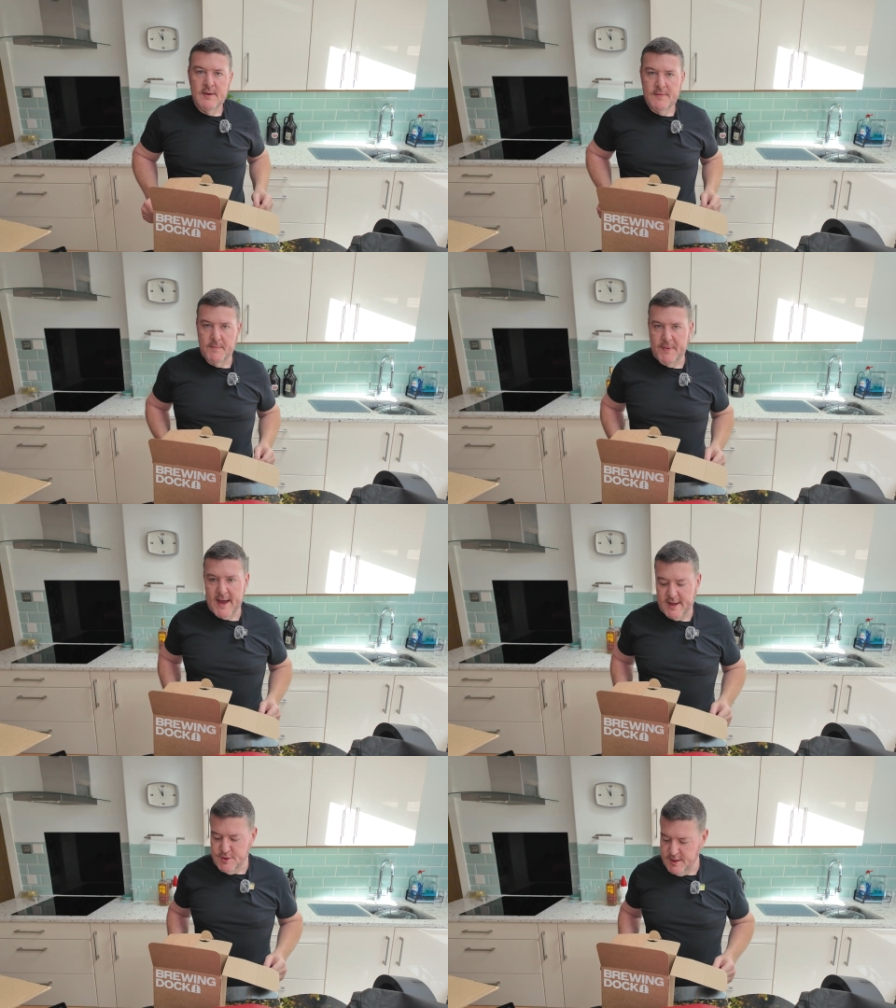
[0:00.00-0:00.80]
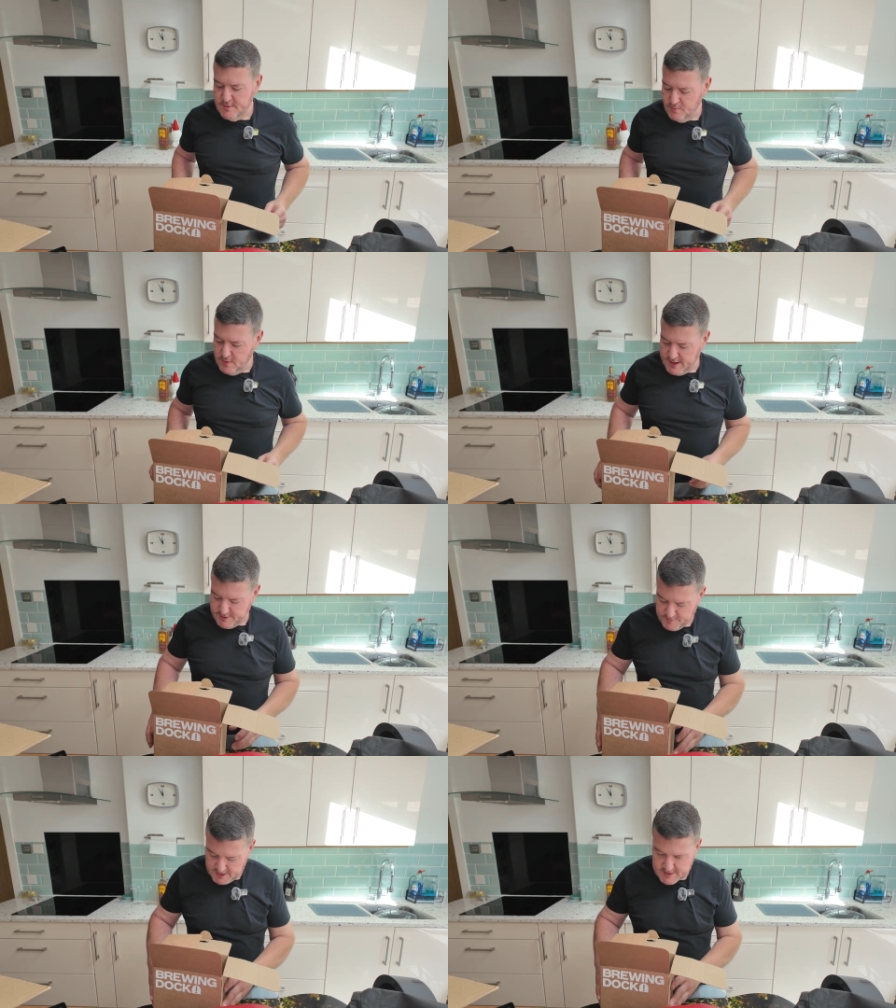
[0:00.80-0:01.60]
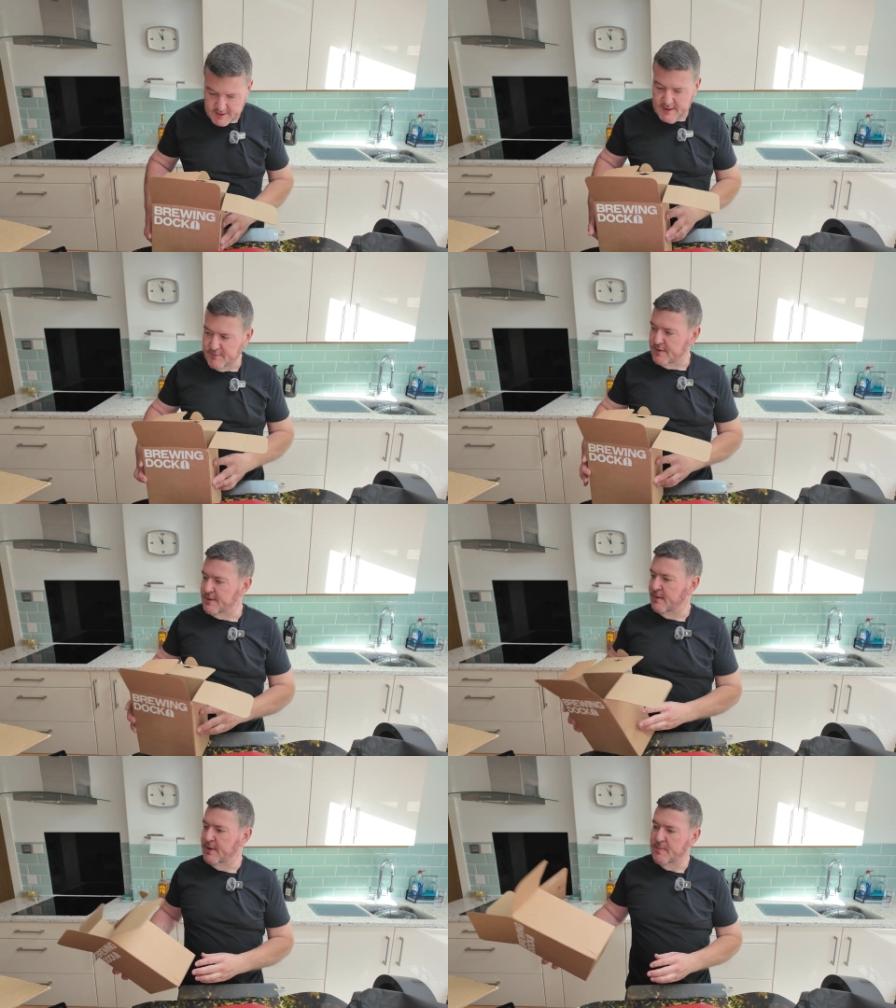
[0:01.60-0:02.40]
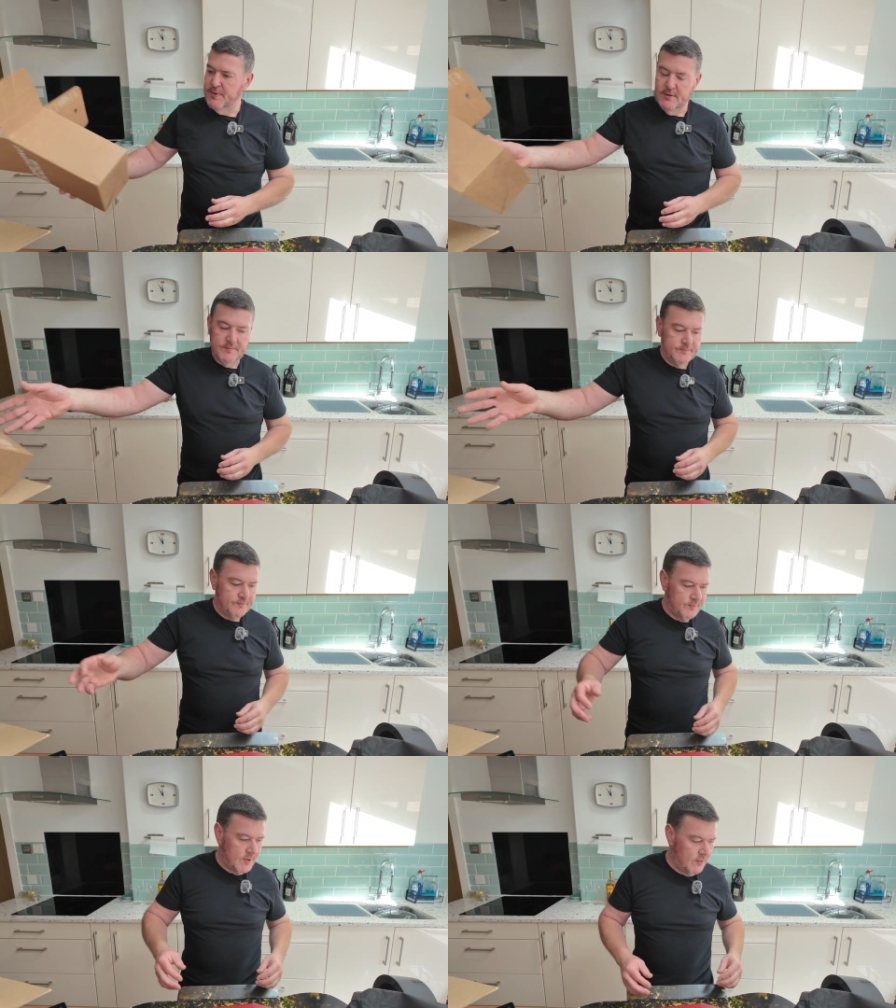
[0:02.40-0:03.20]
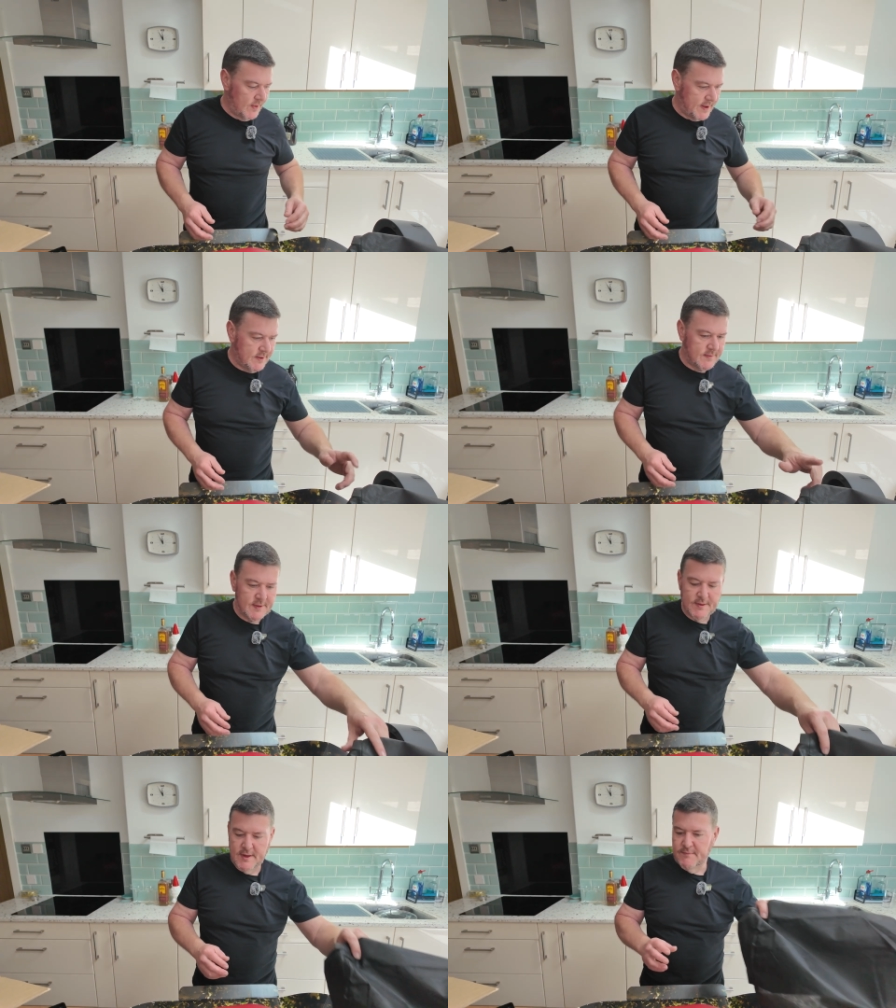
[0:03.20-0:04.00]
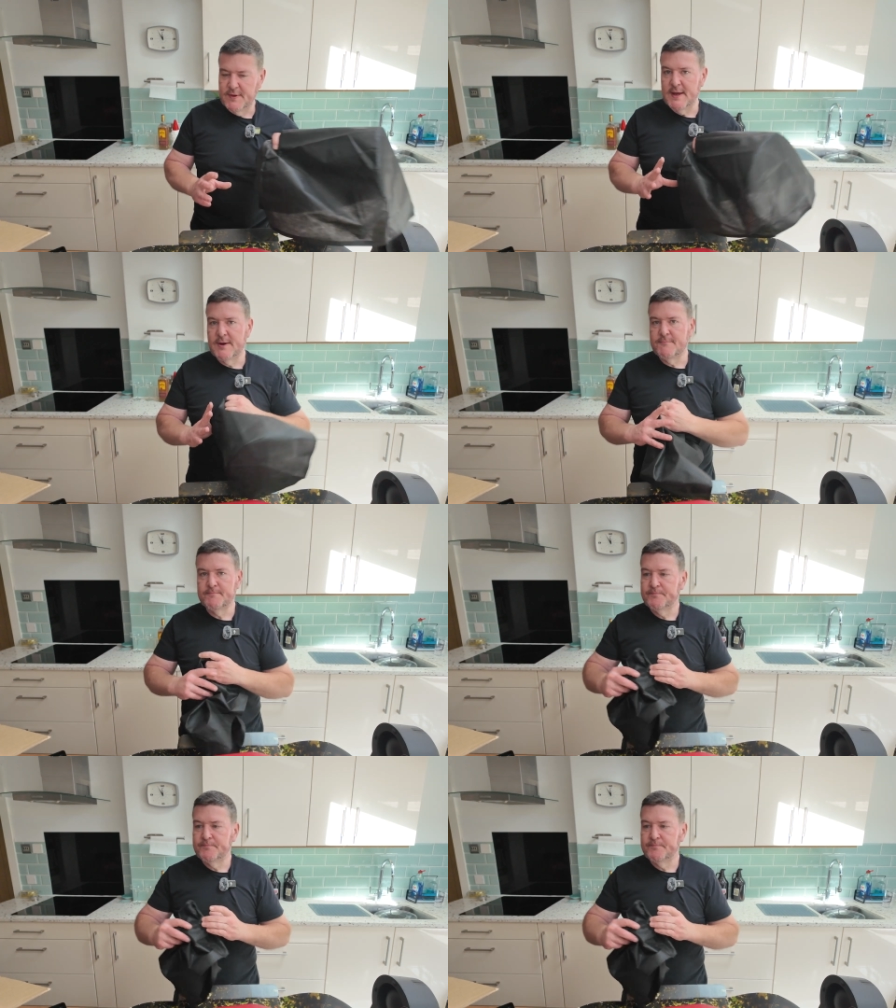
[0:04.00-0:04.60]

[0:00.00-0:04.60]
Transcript: the packaging when it's being delivered. So we can put all that to the side for now.